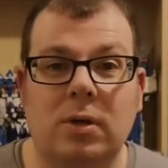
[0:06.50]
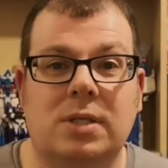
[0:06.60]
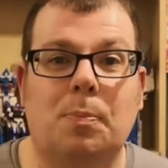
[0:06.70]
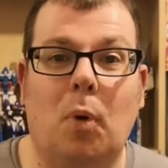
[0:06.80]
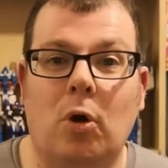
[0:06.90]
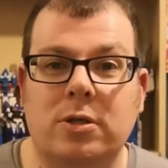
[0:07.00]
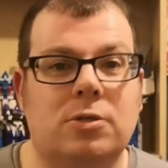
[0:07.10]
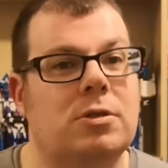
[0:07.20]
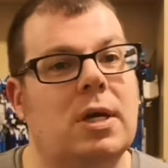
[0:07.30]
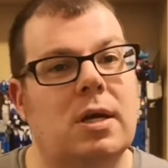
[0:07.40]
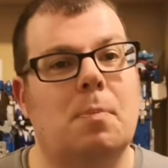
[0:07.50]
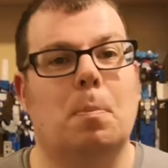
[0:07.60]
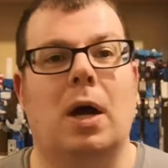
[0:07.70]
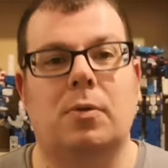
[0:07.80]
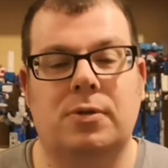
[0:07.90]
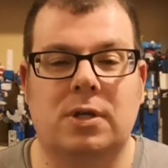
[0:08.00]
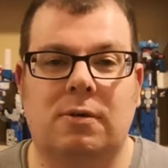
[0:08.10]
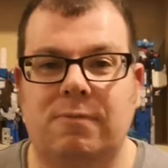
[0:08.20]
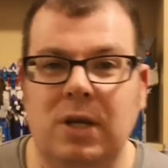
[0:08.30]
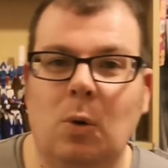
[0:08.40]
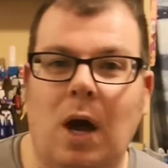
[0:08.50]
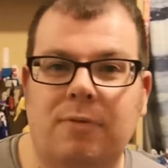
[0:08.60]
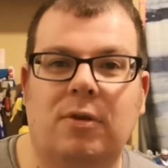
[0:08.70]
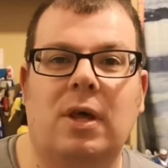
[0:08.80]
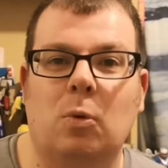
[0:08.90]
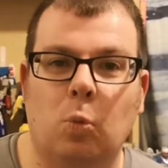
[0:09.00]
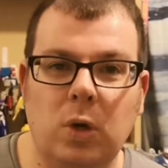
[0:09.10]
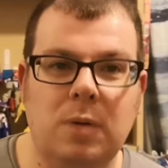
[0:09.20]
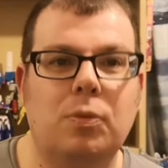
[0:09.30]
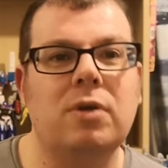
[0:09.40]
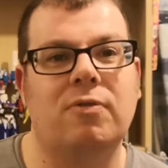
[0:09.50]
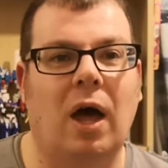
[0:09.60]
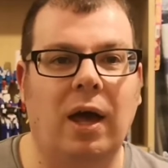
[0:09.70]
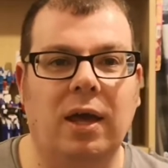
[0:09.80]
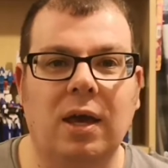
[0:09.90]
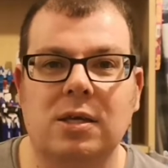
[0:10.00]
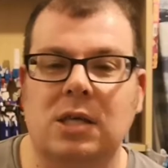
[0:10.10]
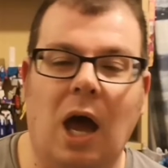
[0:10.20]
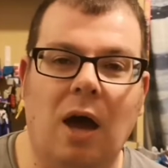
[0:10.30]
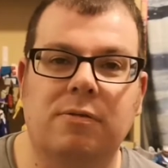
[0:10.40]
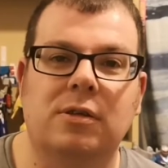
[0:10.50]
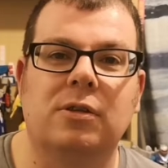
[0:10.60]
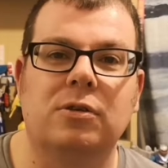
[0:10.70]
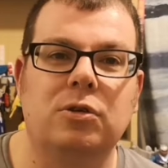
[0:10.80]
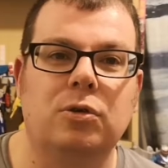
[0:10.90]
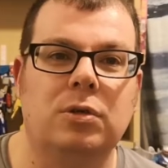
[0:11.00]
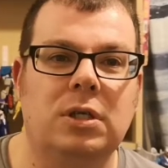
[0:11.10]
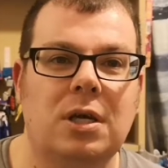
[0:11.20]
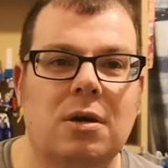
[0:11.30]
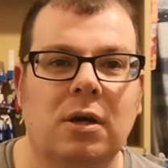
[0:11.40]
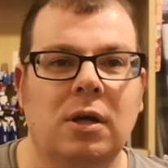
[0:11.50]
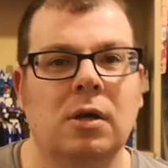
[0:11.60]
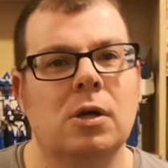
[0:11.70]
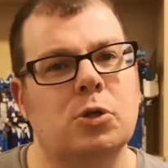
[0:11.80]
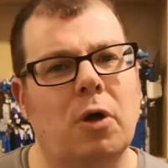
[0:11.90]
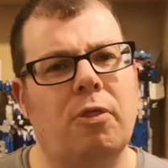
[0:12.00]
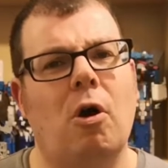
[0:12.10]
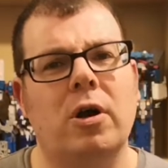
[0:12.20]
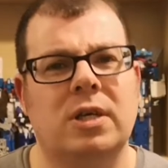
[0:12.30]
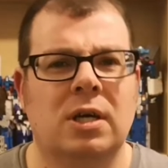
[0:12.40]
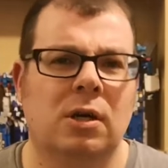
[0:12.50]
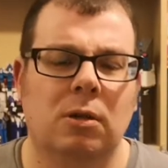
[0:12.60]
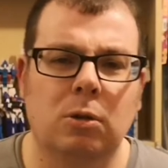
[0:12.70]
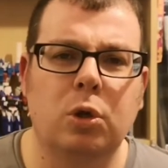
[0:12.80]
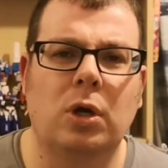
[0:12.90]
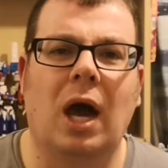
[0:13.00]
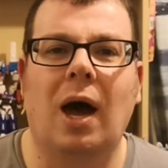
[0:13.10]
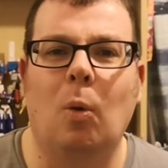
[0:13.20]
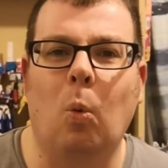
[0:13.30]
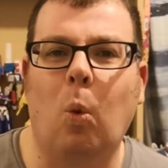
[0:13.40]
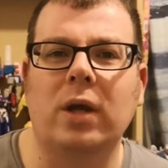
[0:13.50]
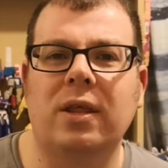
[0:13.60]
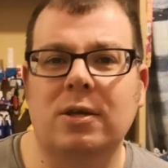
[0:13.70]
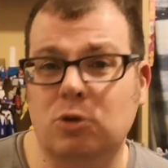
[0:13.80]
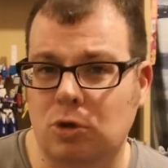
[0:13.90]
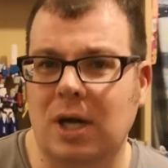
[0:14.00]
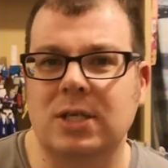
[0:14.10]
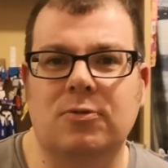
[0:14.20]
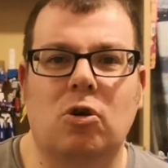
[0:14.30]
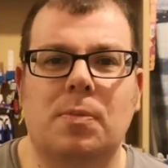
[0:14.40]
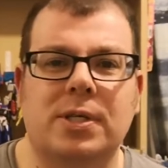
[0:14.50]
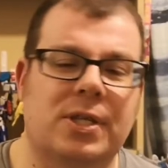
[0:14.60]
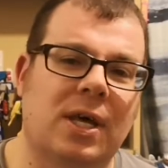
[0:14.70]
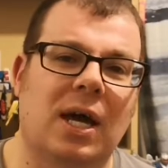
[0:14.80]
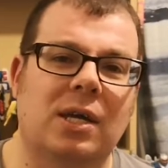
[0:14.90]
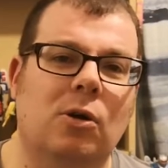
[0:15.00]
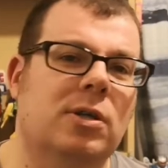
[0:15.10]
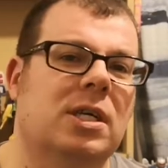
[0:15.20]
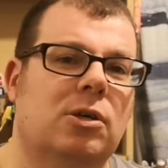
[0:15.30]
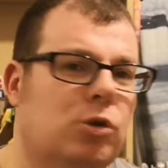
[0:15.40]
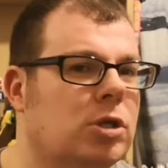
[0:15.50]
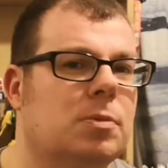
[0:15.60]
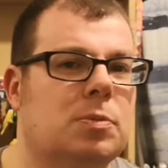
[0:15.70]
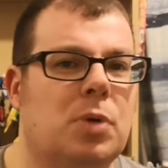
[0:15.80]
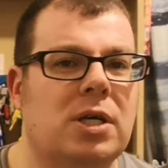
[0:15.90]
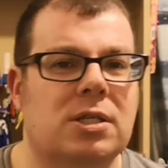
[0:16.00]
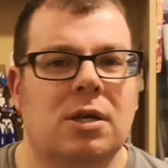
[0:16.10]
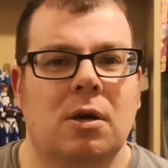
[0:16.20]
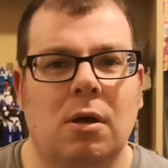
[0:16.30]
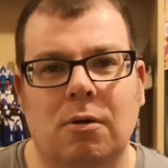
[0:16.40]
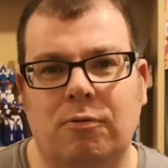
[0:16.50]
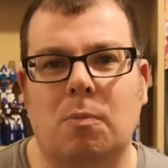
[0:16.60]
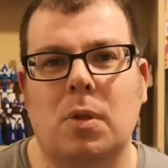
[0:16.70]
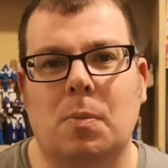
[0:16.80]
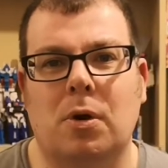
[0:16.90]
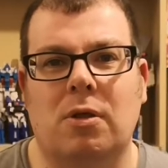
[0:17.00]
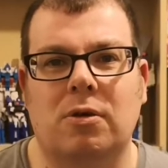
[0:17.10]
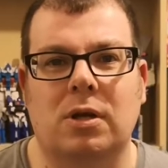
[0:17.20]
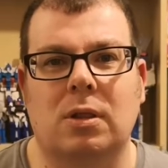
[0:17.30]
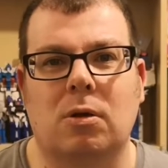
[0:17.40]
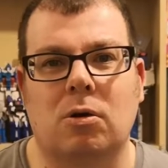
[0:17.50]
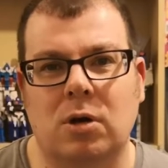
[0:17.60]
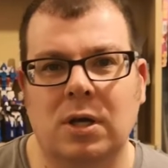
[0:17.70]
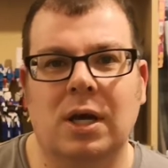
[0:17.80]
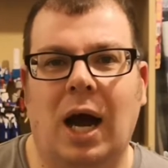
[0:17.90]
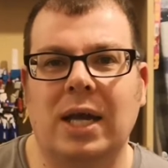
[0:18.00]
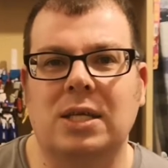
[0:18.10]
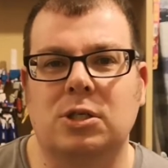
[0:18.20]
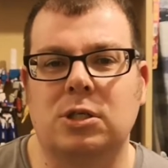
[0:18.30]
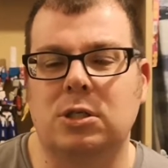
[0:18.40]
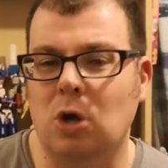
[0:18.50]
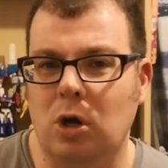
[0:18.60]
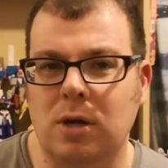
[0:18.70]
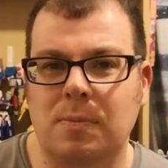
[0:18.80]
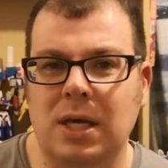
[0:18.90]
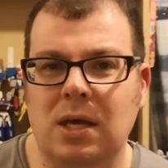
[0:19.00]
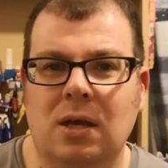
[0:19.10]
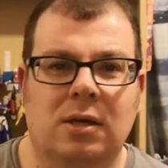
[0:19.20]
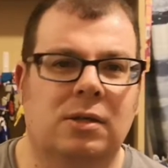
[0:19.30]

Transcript: It's Borges here and I'm back with another video after that wee brief hiatus after the new year. So I thought I'd look at one of the Transformers that I got as a Christmas present from the brother-in-law, and it's gonna be